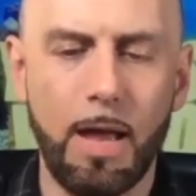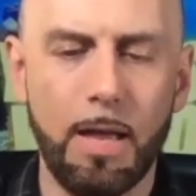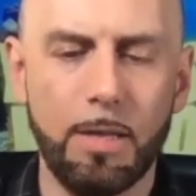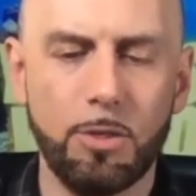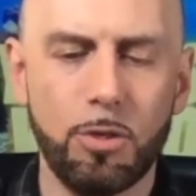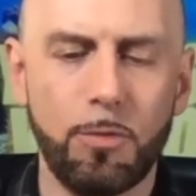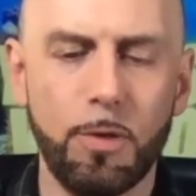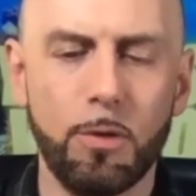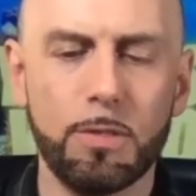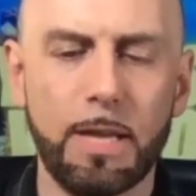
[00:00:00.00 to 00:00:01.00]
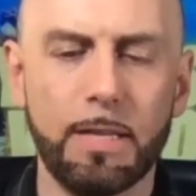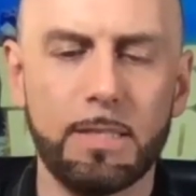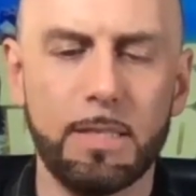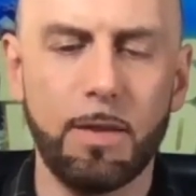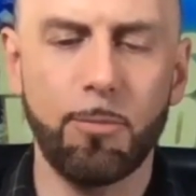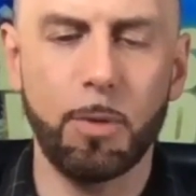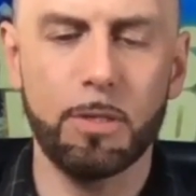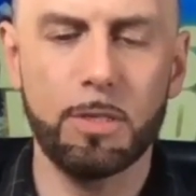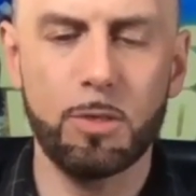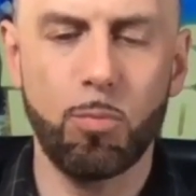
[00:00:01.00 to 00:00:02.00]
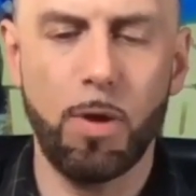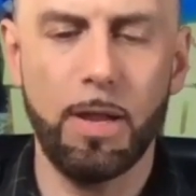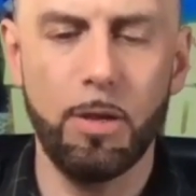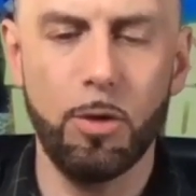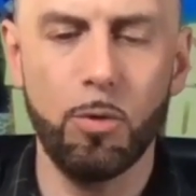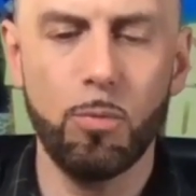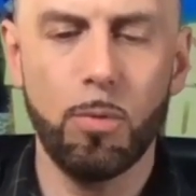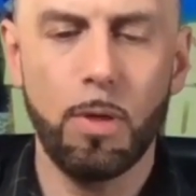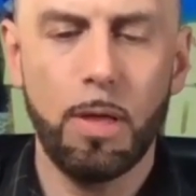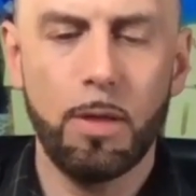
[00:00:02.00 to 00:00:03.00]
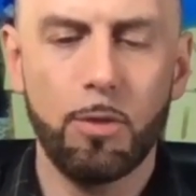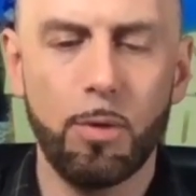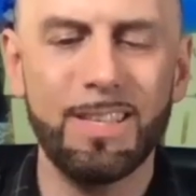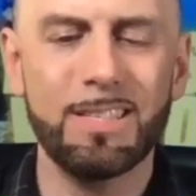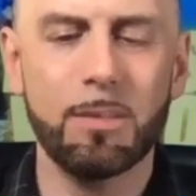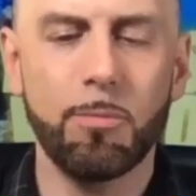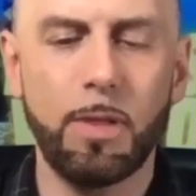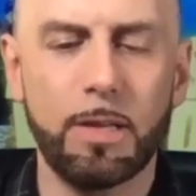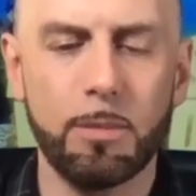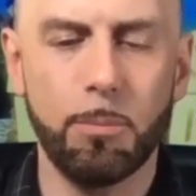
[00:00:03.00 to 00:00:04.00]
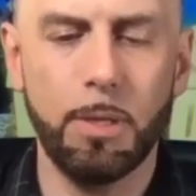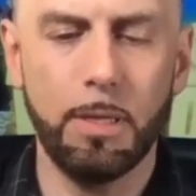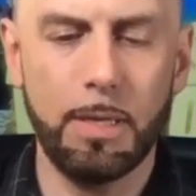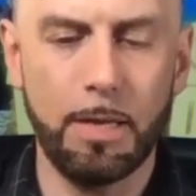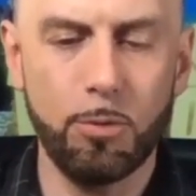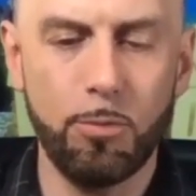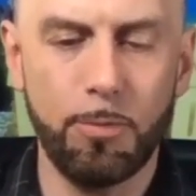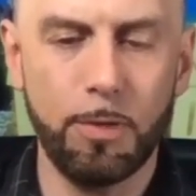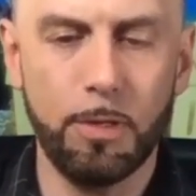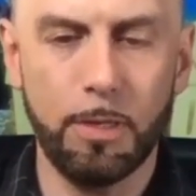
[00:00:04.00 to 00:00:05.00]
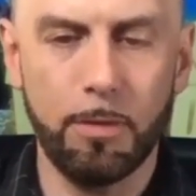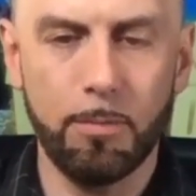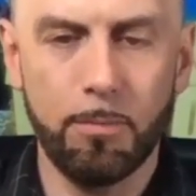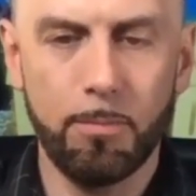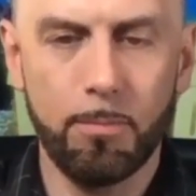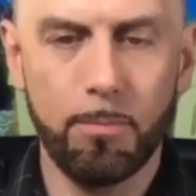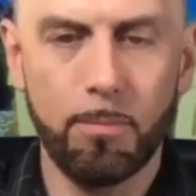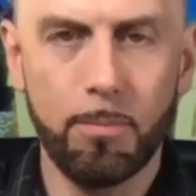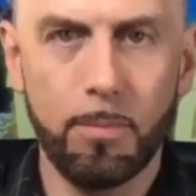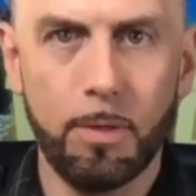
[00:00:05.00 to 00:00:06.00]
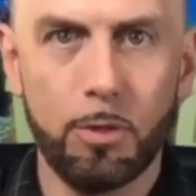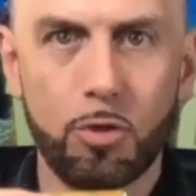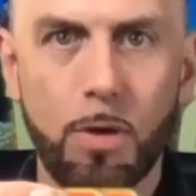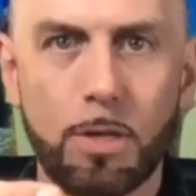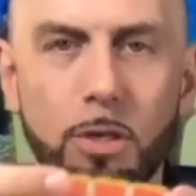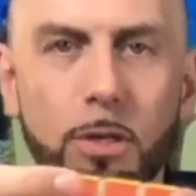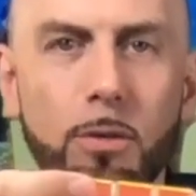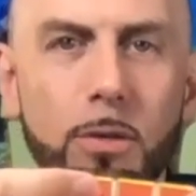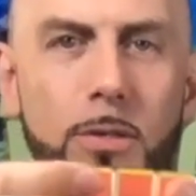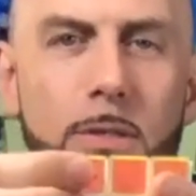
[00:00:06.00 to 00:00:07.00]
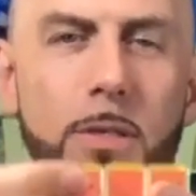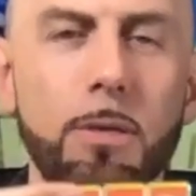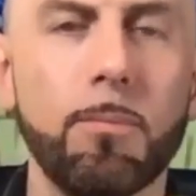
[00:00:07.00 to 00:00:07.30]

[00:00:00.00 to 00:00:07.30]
It just feels like it's stiff because it's brand new. There is some flexibility. I do feel it stretching. You can see.